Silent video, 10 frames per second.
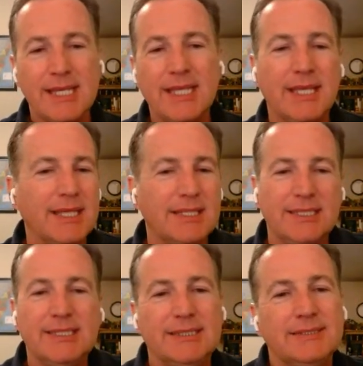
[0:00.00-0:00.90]

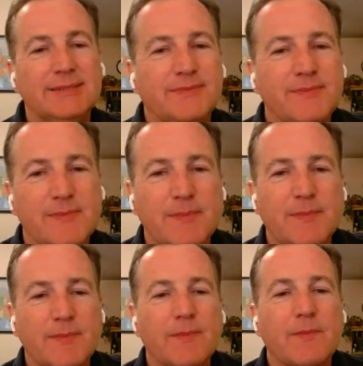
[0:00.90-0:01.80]

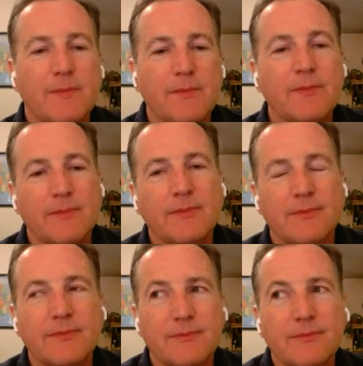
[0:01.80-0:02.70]

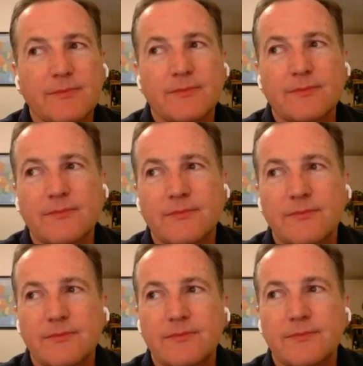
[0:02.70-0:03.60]

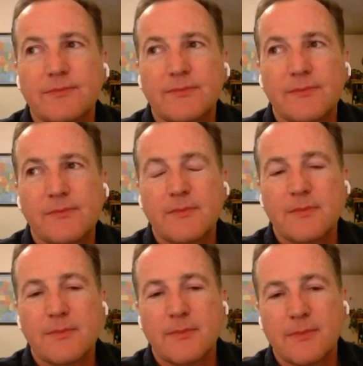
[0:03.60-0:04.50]

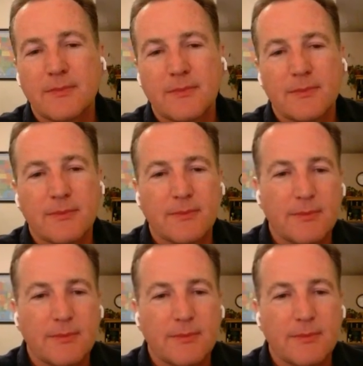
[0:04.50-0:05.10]
(silent)